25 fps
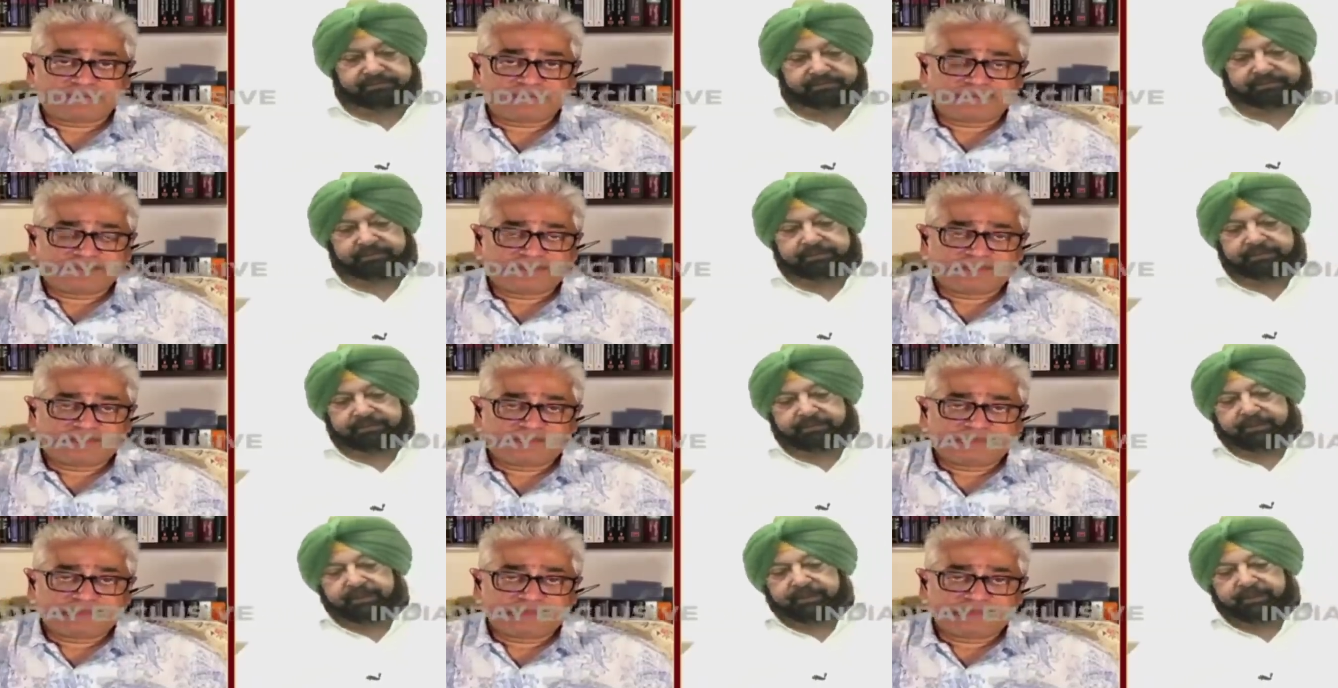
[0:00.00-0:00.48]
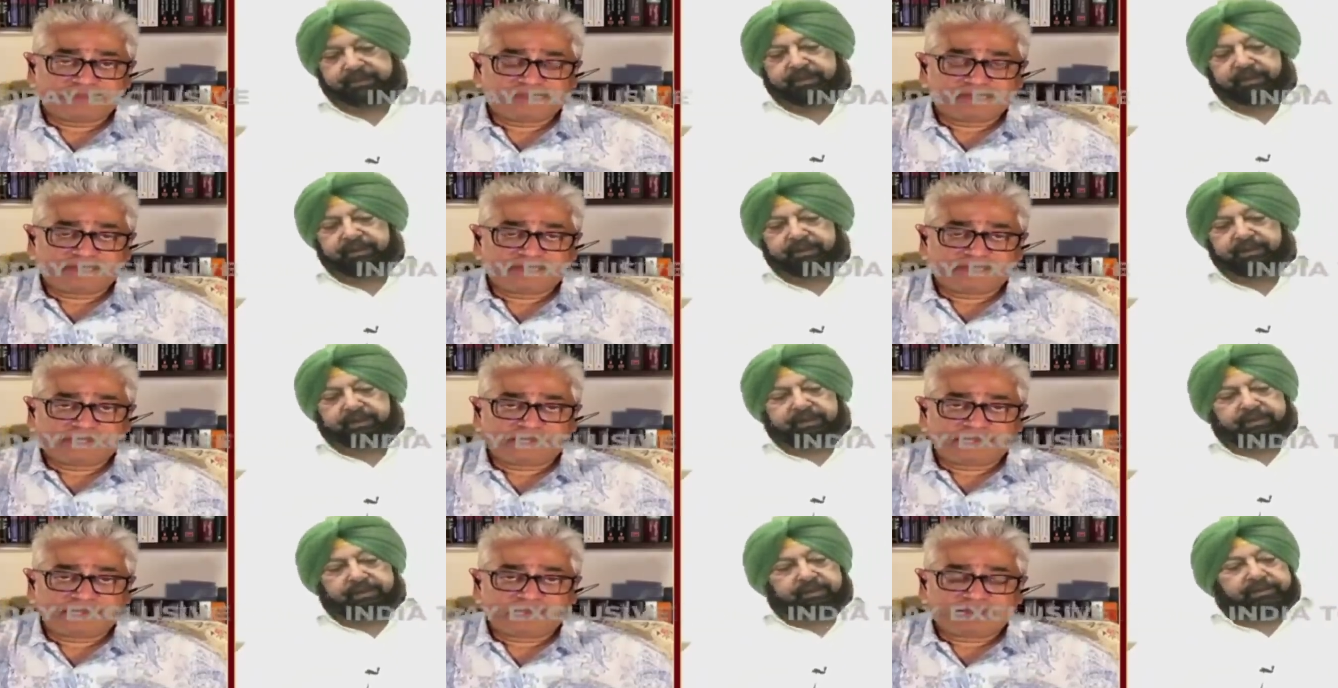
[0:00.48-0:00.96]

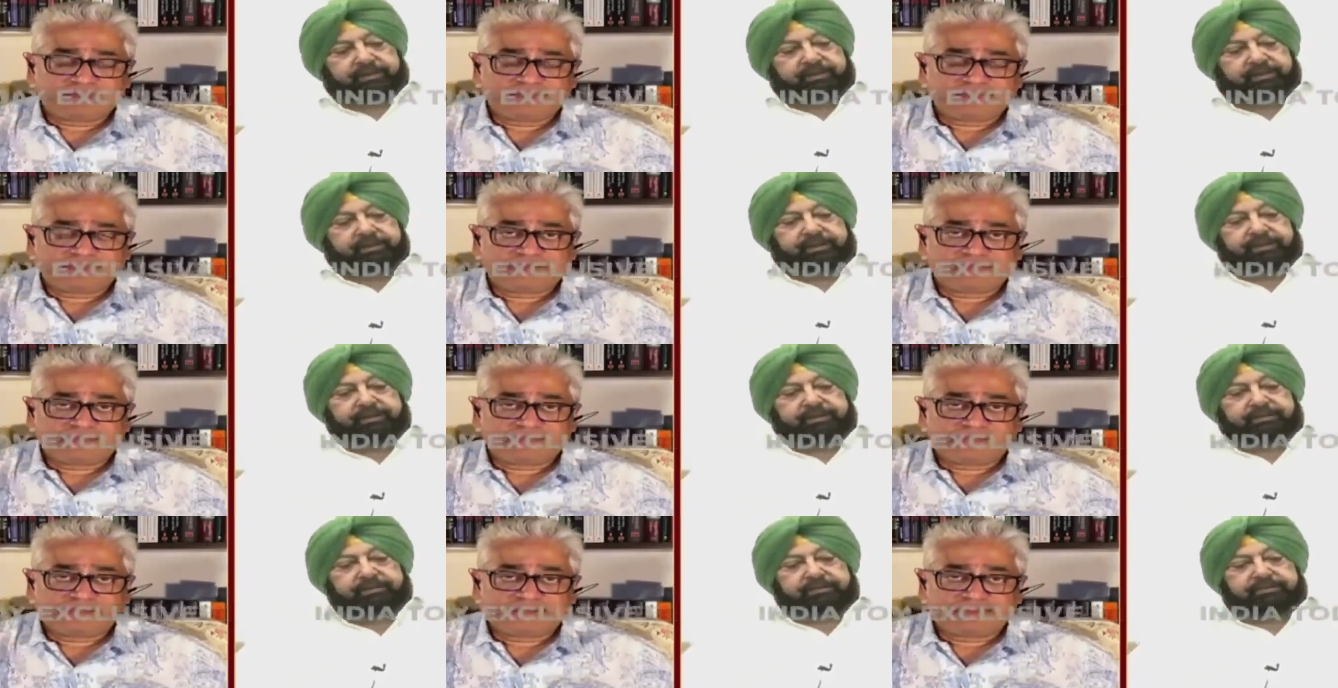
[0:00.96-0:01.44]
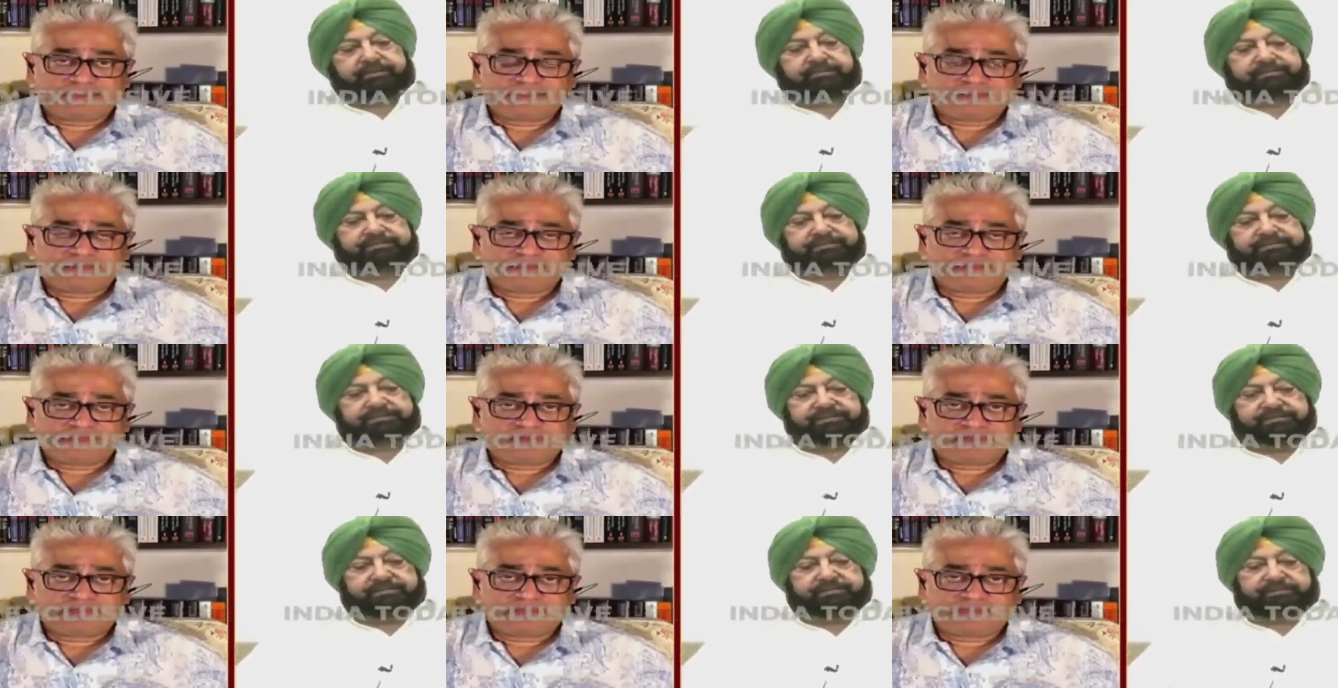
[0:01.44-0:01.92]

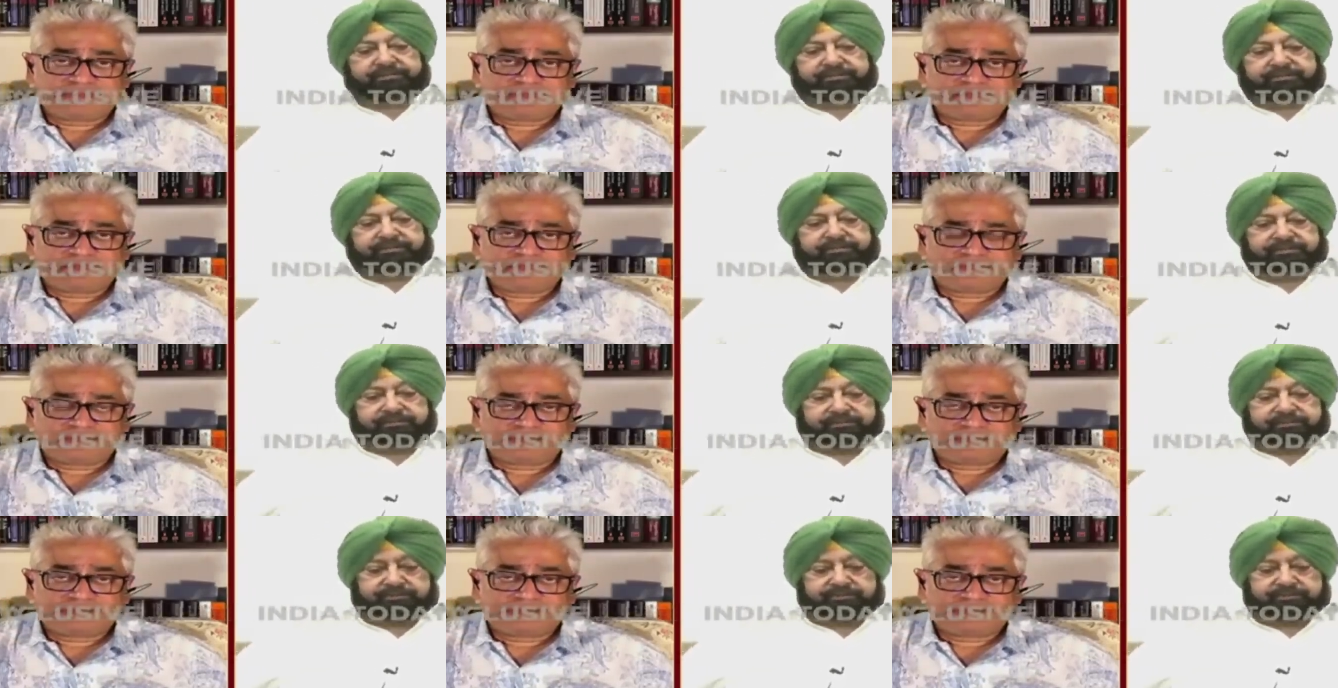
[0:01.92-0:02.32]
Nobody speaks.